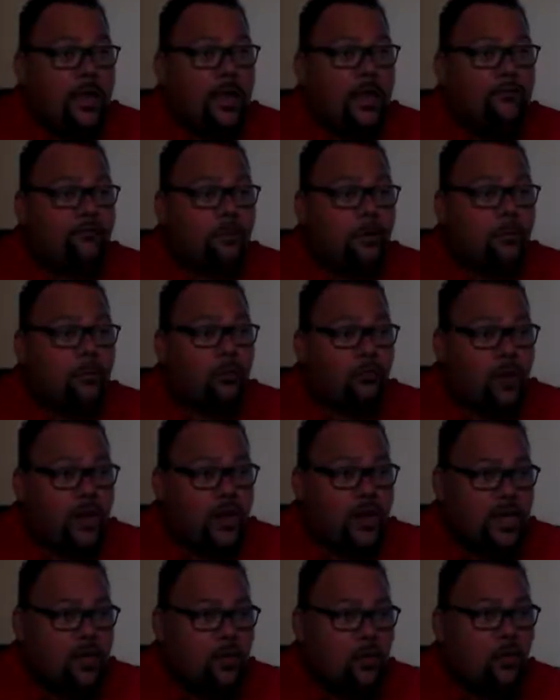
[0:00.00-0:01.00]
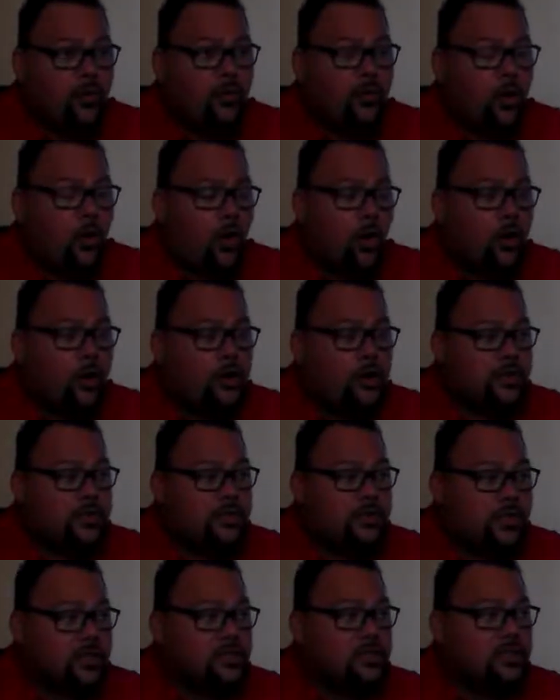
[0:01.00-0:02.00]
If the brain or the
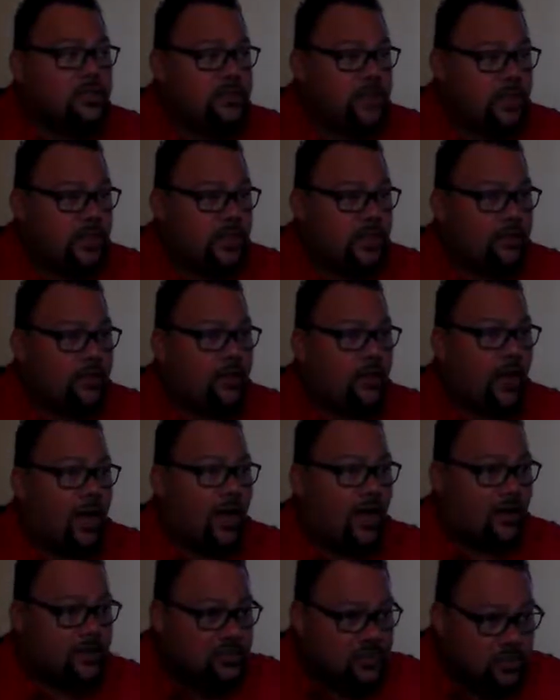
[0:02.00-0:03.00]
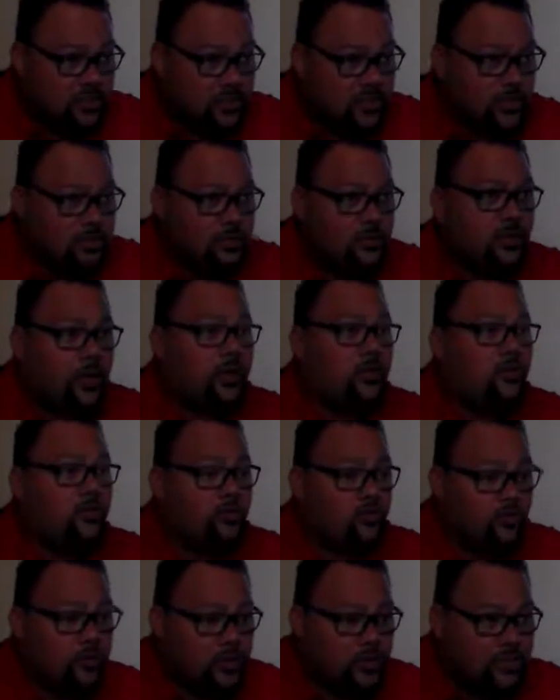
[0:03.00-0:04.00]
heart doesn't get the oxygen and
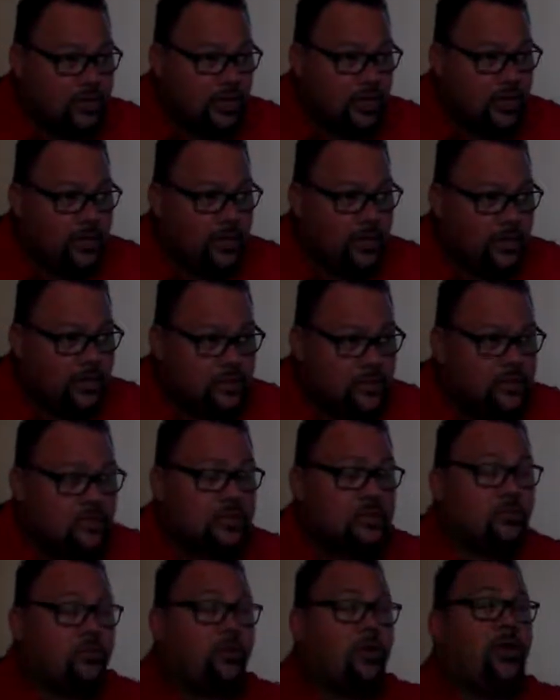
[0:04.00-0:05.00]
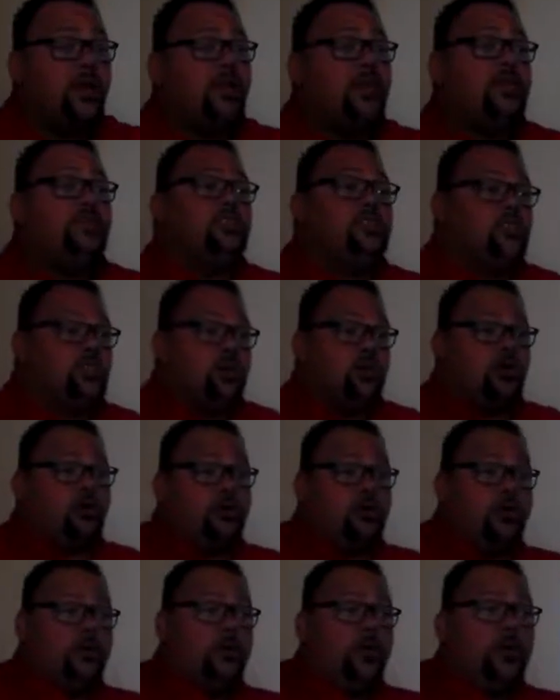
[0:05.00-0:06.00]
nutrients that it needs, because the brain needs
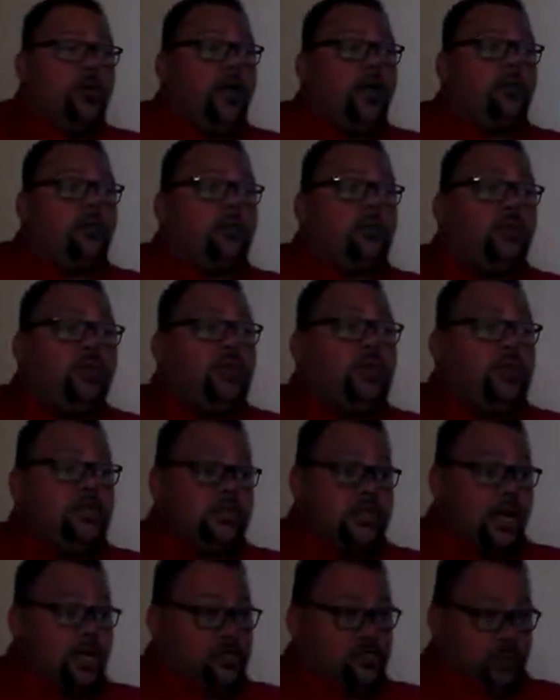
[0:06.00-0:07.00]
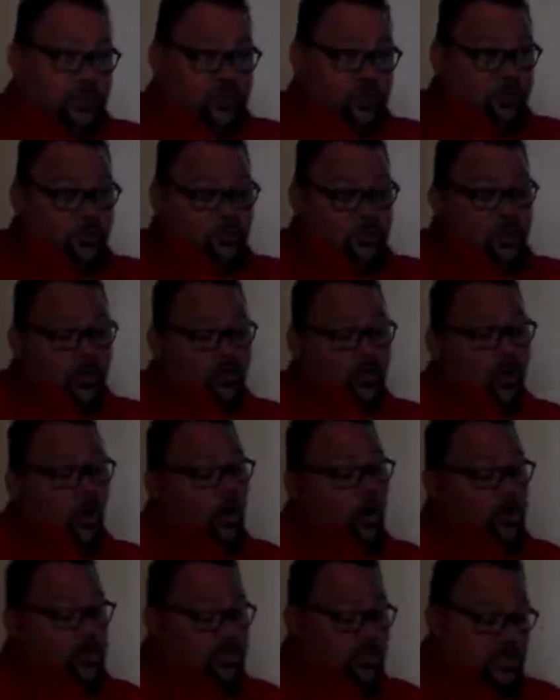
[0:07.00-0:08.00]
sugar and the brain needs oxygen. The
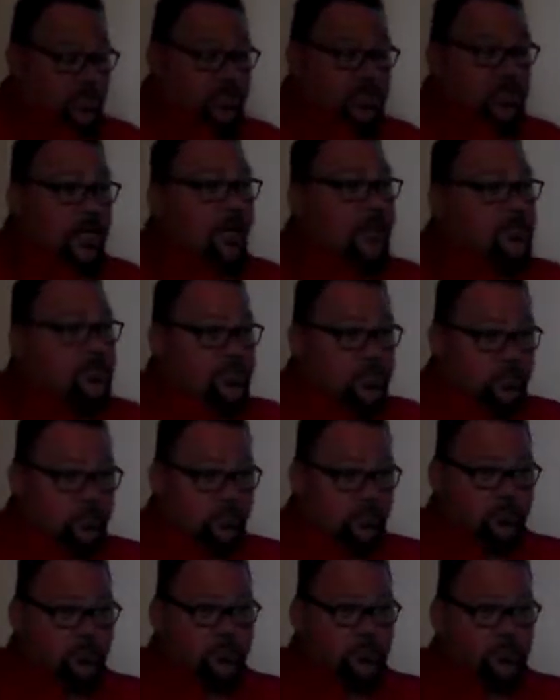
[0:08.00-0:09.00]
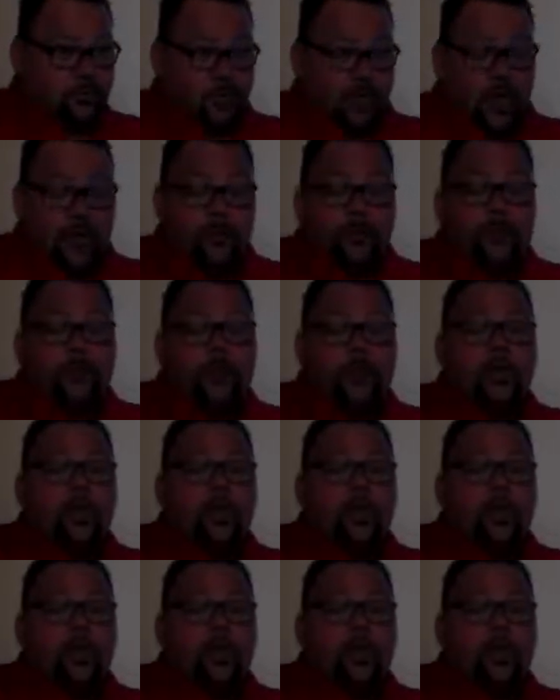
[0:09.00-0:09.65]
heart just needs oxygen. Okay?